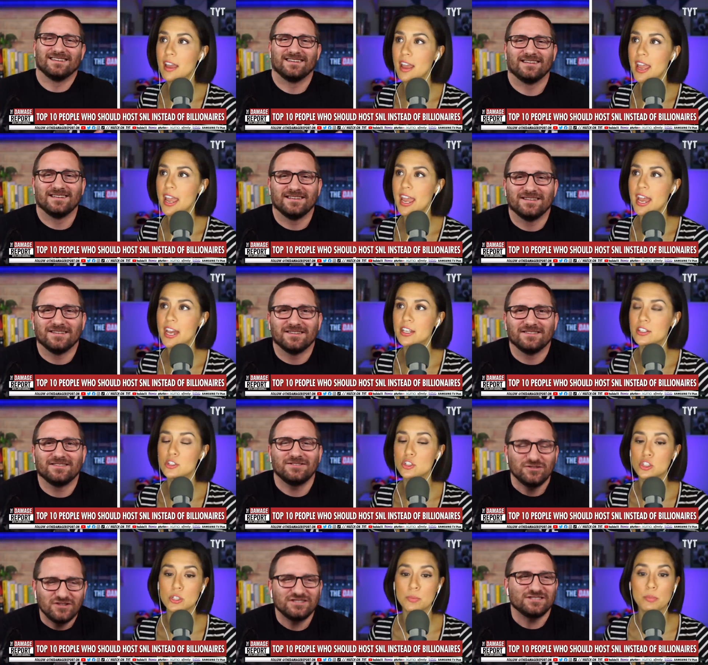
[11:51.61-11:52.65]
Speaker 1: and
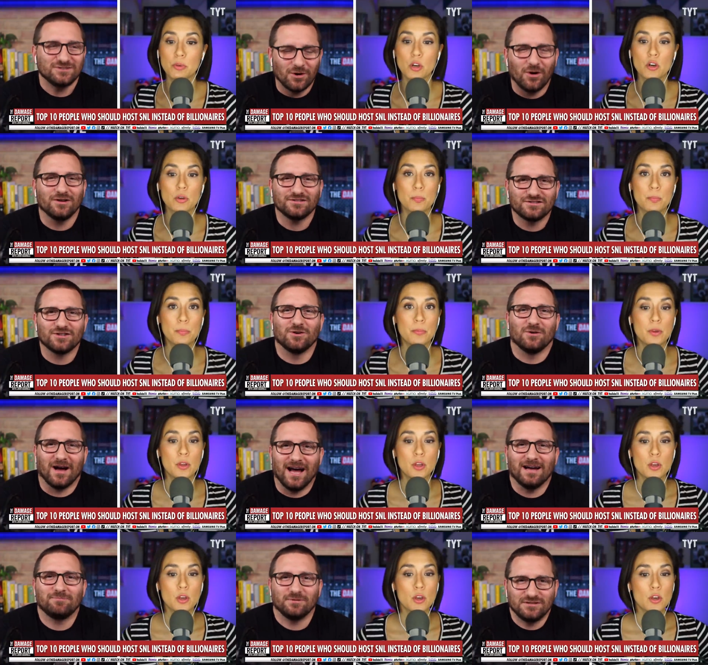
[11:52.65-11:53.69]
she she's broke.
Speaker 2: Also
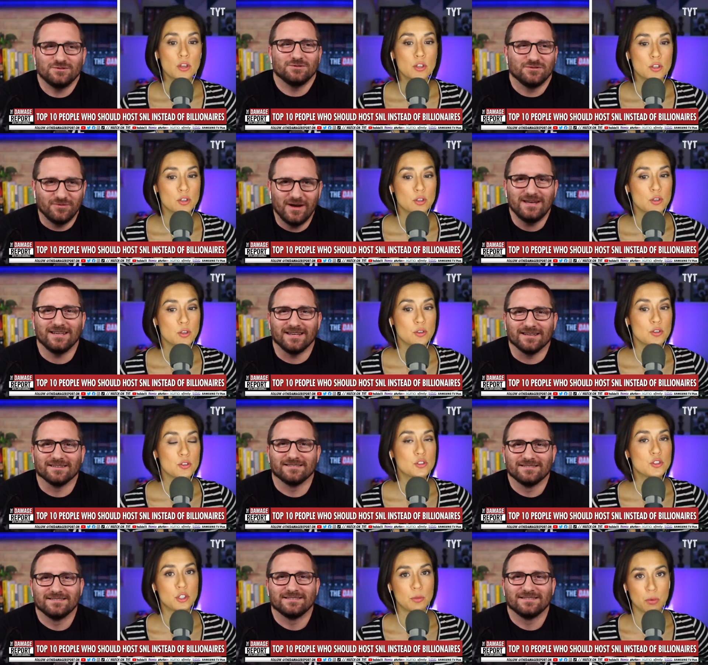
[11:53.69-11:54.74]
hot, but she was funny.
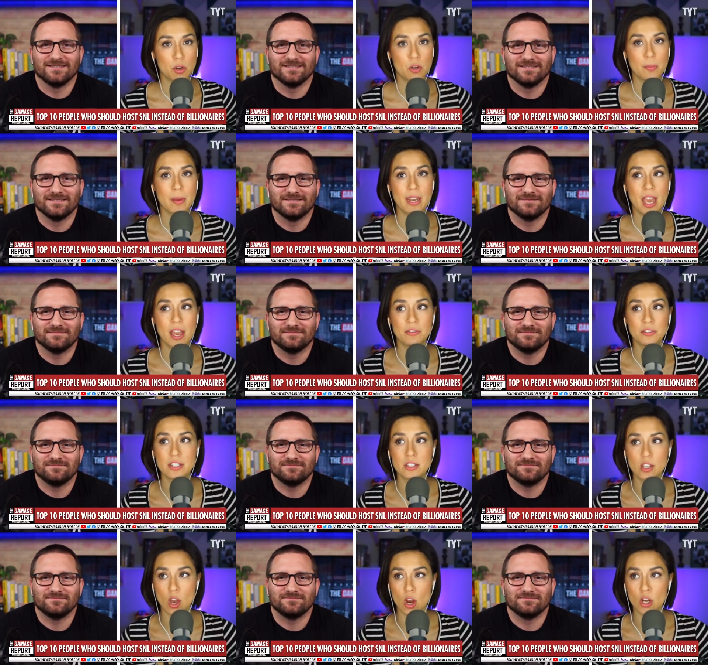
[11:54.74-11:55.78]
Speaker 1: She broke Ben
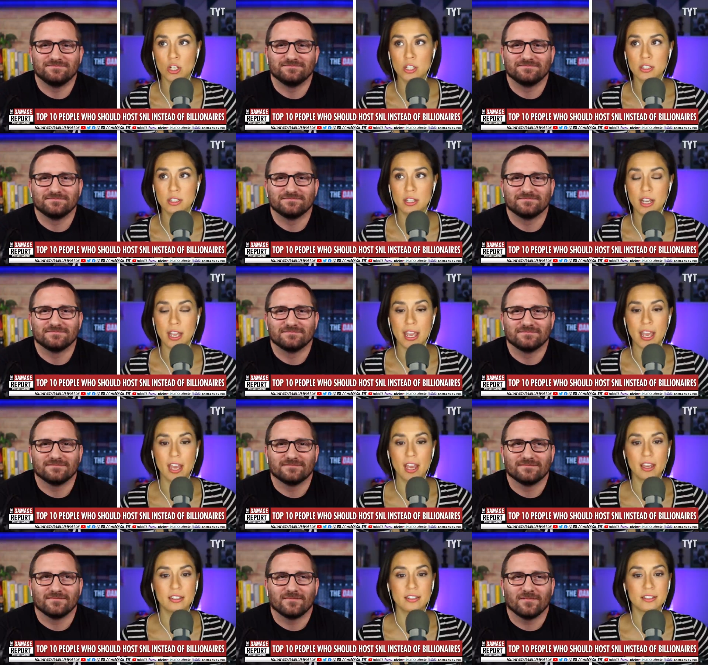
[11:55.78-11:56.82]
Affleck's heart,
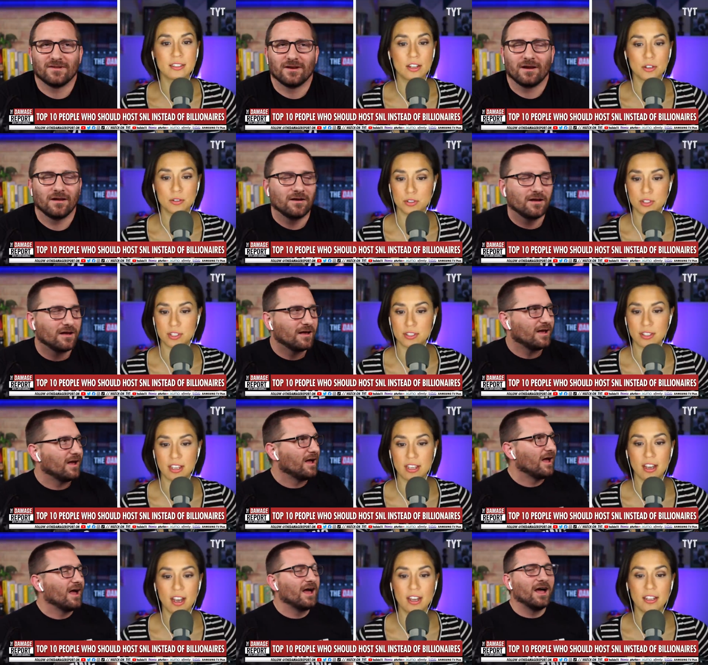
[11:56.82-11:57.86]
and they're
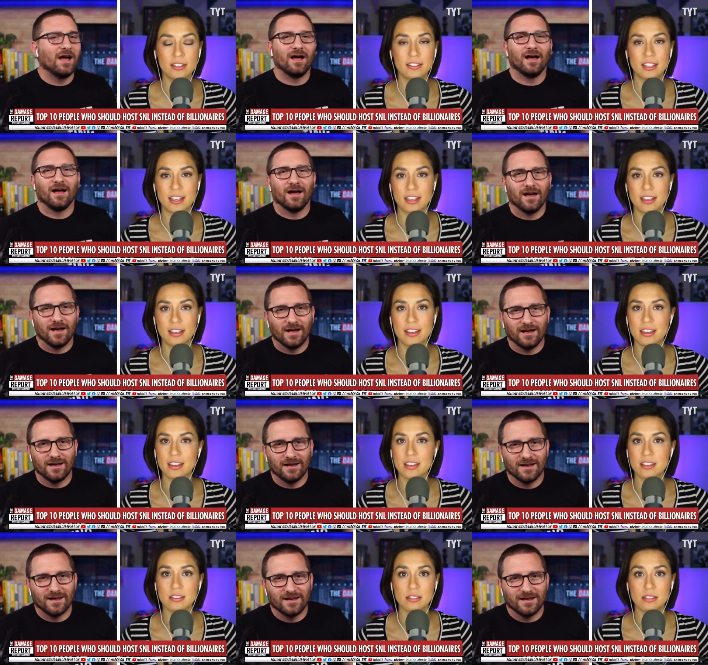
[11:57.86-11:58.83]
they got they